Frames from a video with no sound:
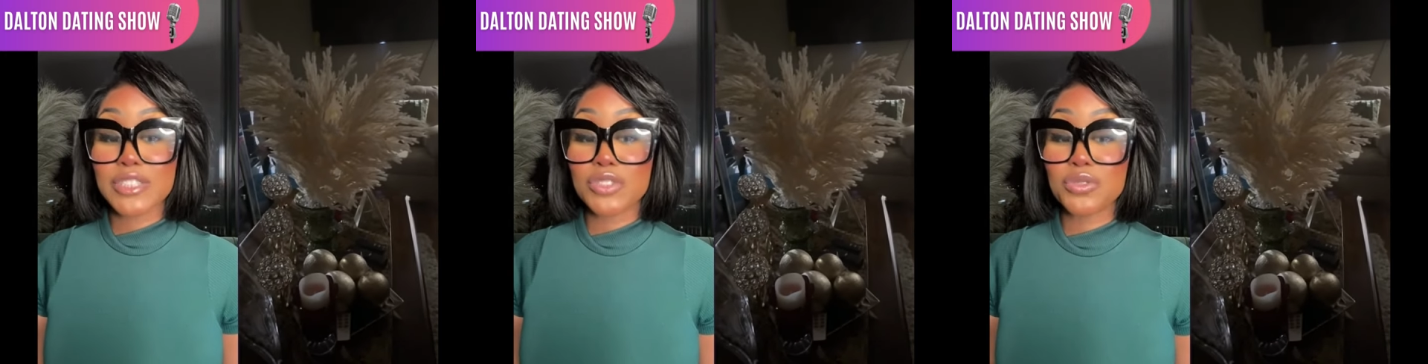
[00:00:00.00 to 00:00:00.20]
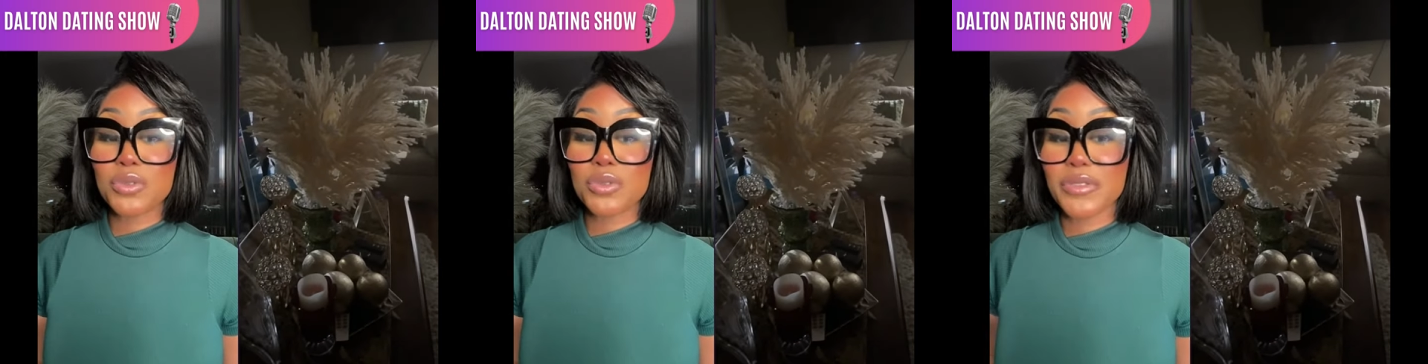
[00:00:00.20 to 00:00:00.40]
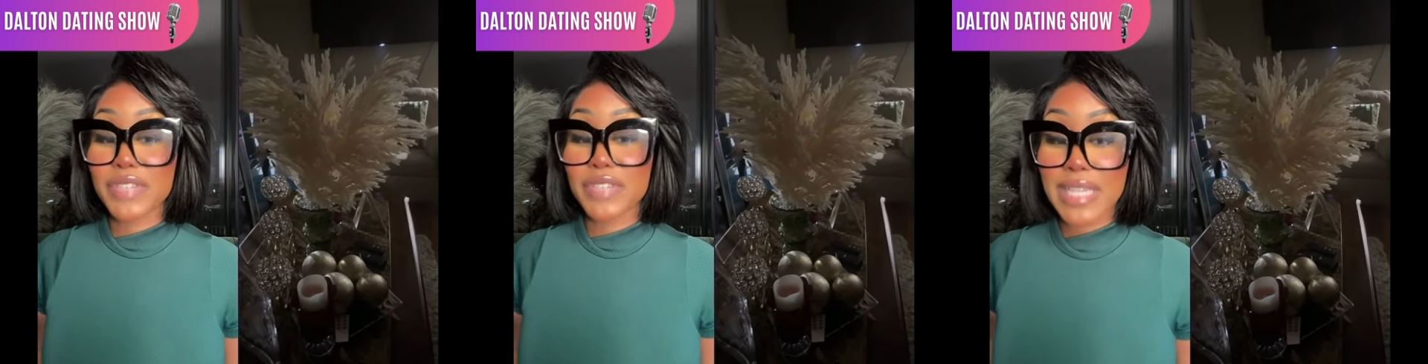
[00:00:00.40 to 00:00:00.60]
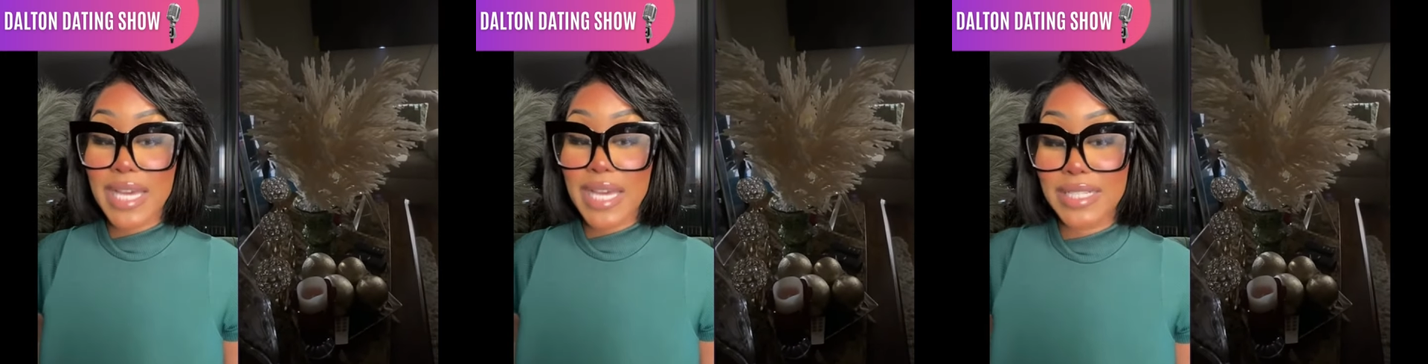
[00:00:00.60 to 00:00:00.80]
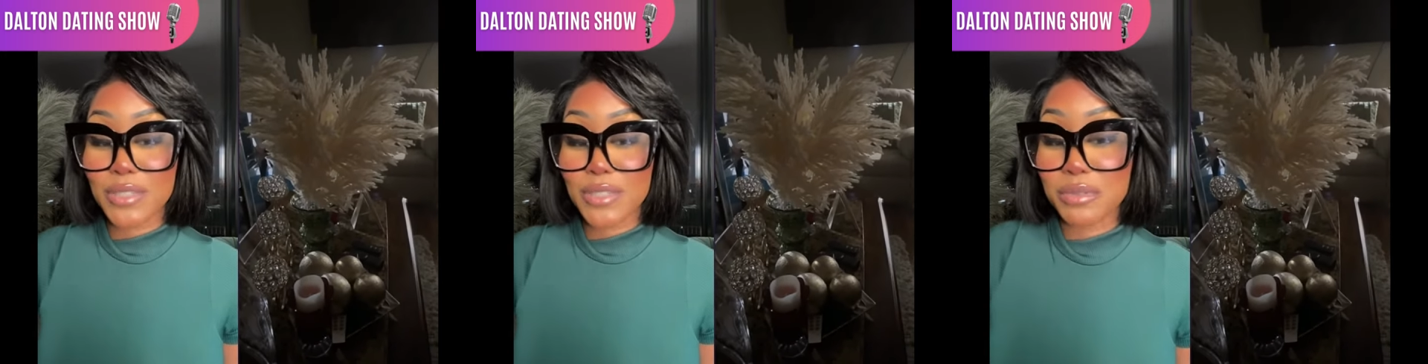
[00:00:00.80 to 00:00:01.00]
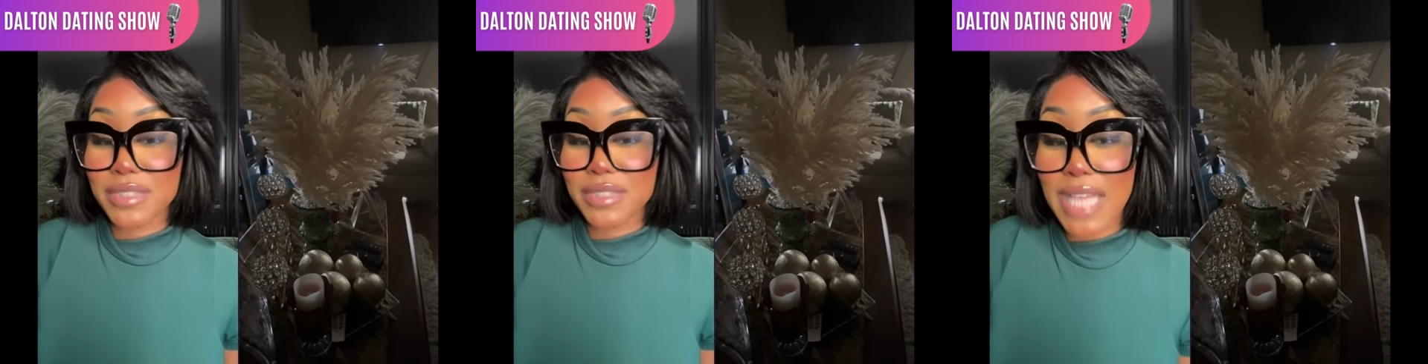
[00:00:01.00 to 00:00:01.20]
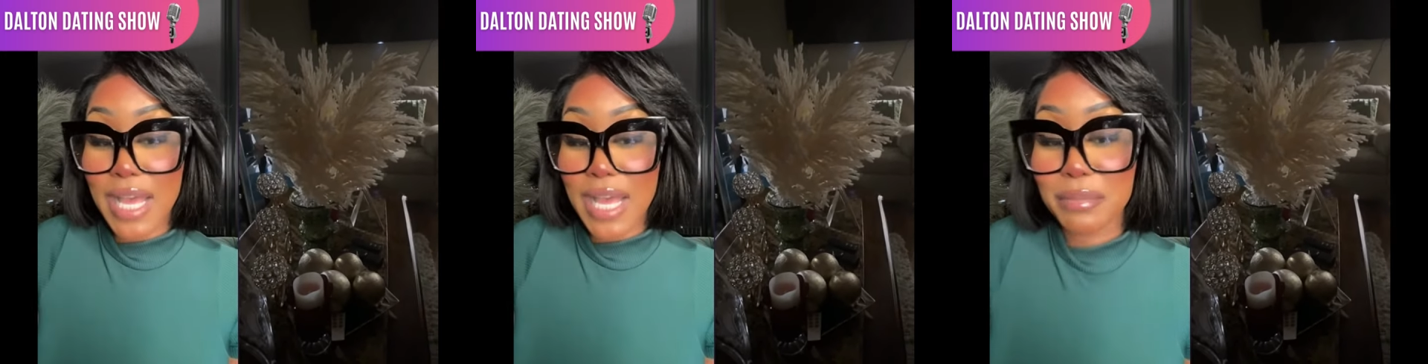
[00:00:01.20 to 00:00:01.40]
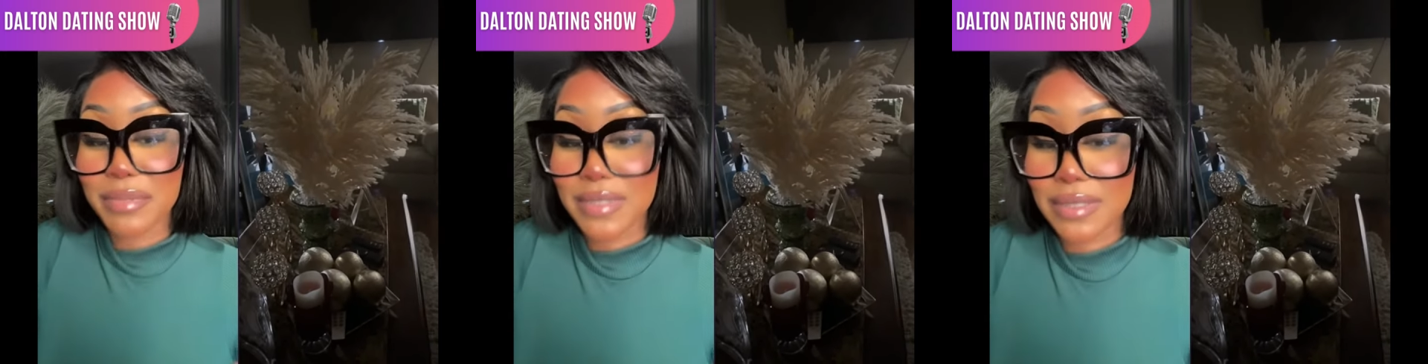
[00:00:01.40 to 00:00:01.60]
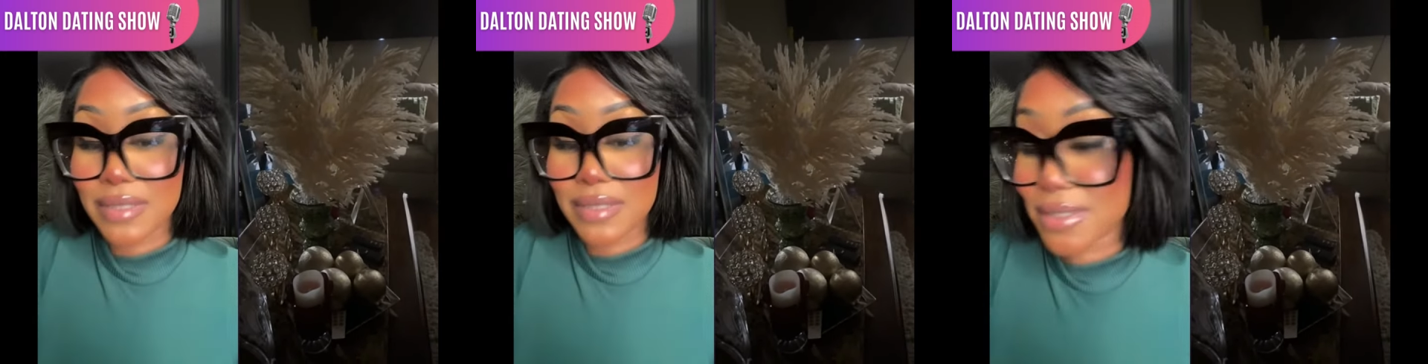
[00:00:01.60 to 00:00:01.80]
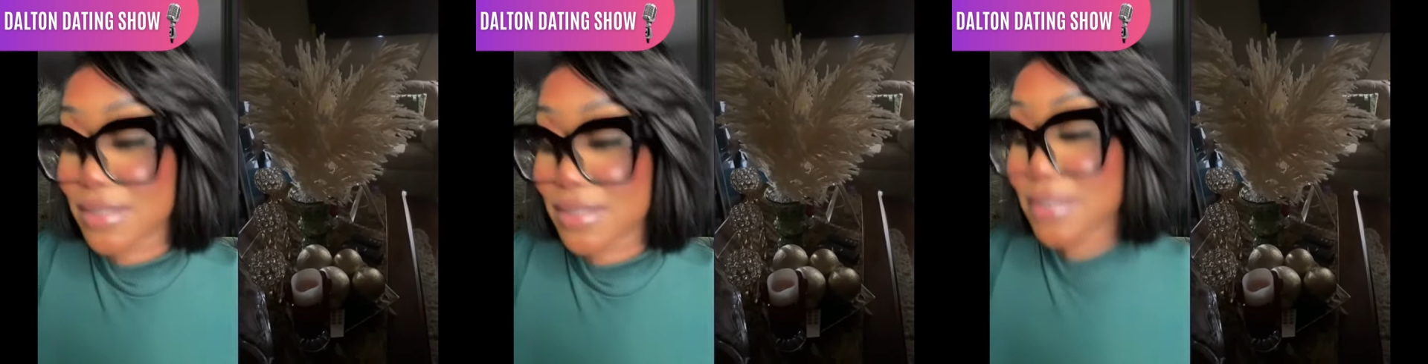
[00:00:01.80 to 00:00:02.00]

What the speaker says: and you already got a little side piece.